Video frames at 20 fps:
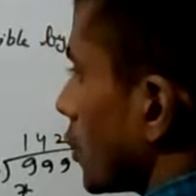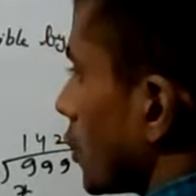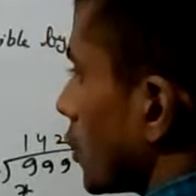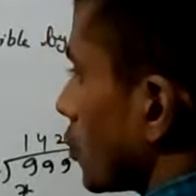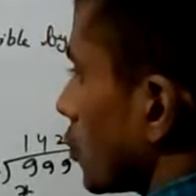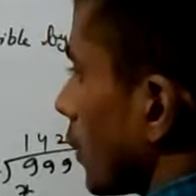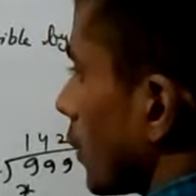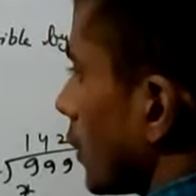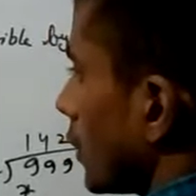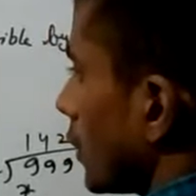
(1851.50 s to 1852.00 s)

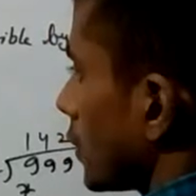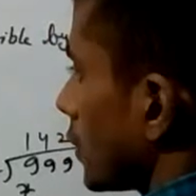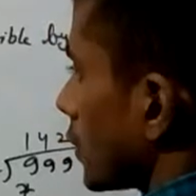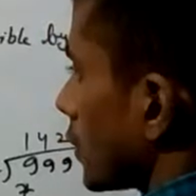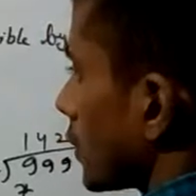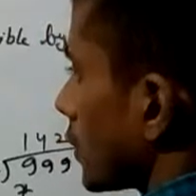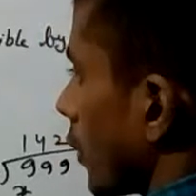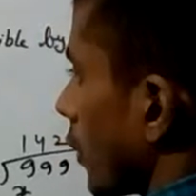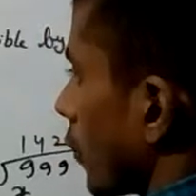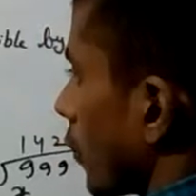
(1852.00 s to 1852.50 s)
a2
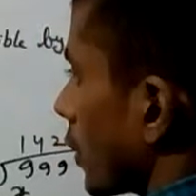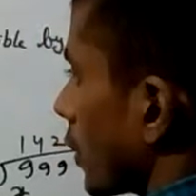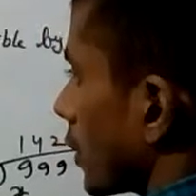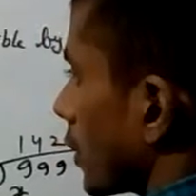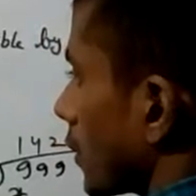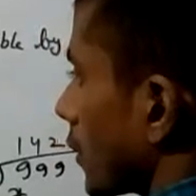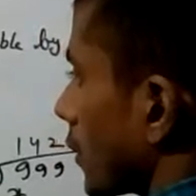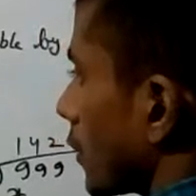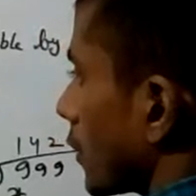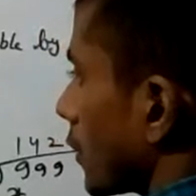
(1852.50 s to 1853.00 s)
minus
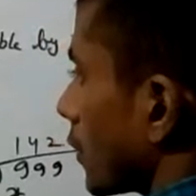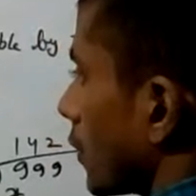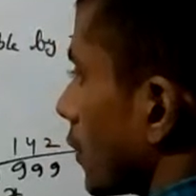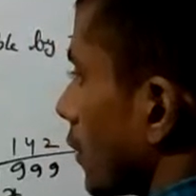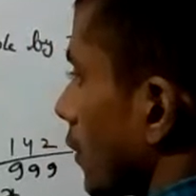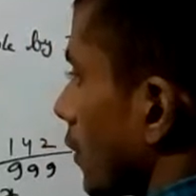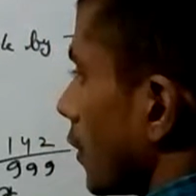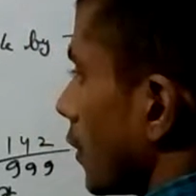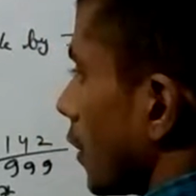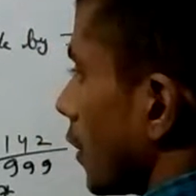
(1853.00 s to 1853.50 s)
a1,
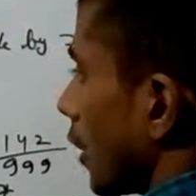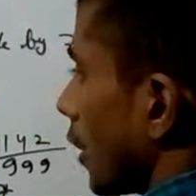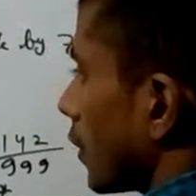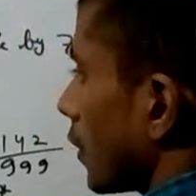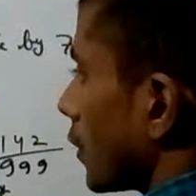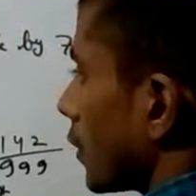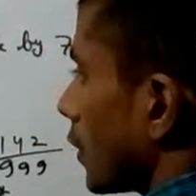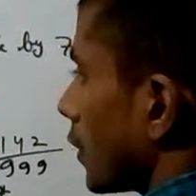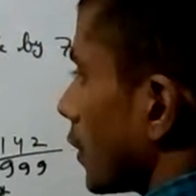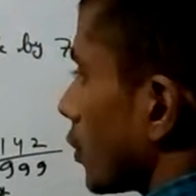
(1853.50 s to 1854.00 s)

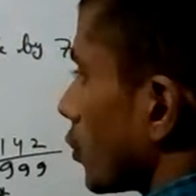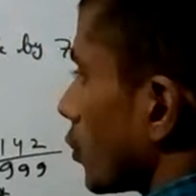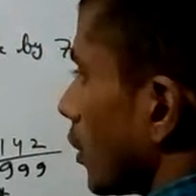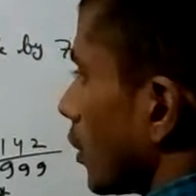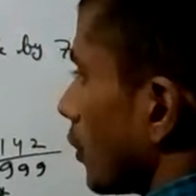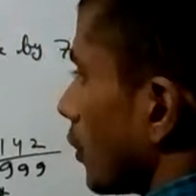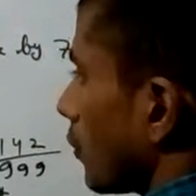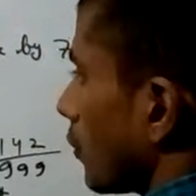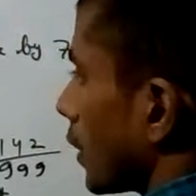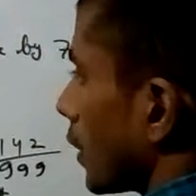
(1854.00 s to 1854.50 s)

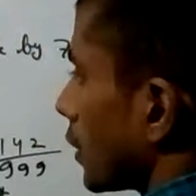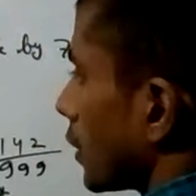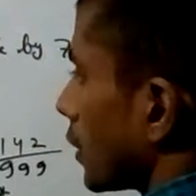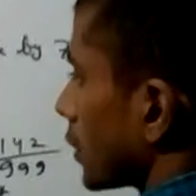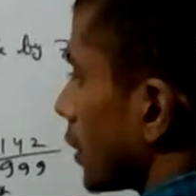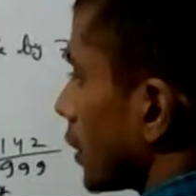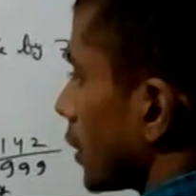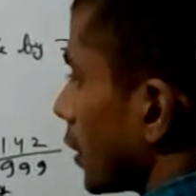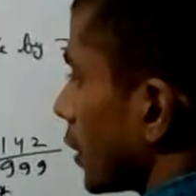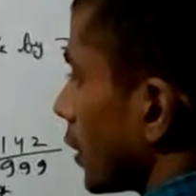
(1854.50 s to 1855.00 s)
112
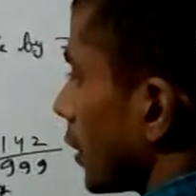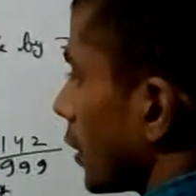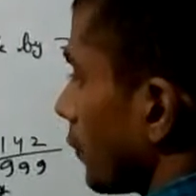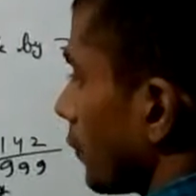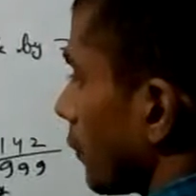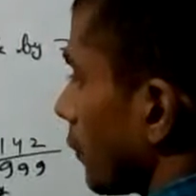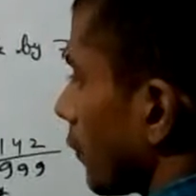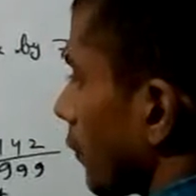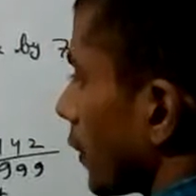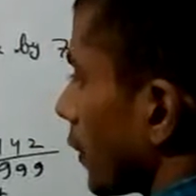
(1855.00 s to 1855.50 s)
minus
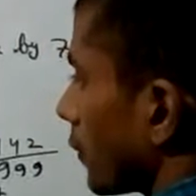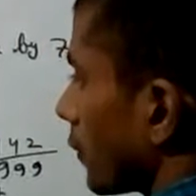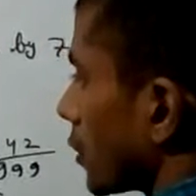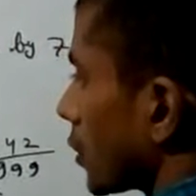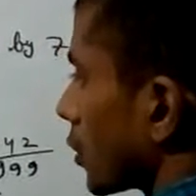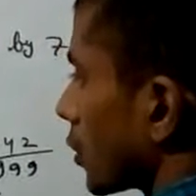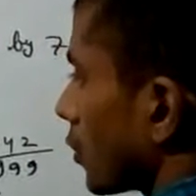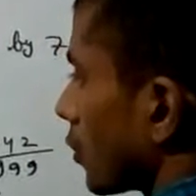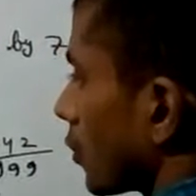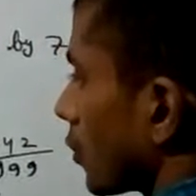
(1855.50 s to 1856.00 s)
105
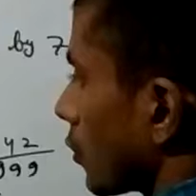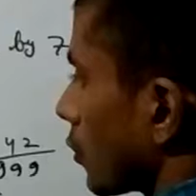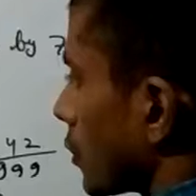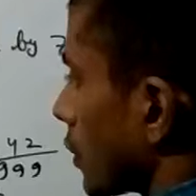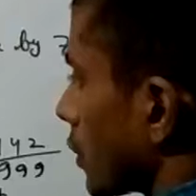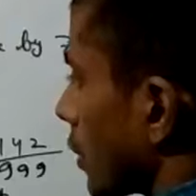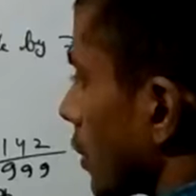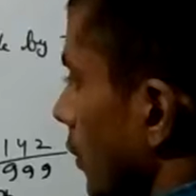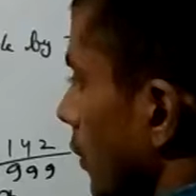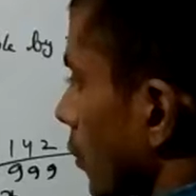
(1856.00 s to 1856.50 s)
is equal to
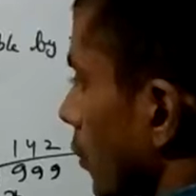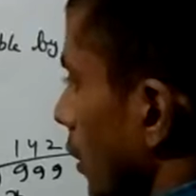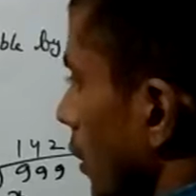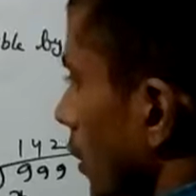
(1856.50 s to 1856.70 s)
7.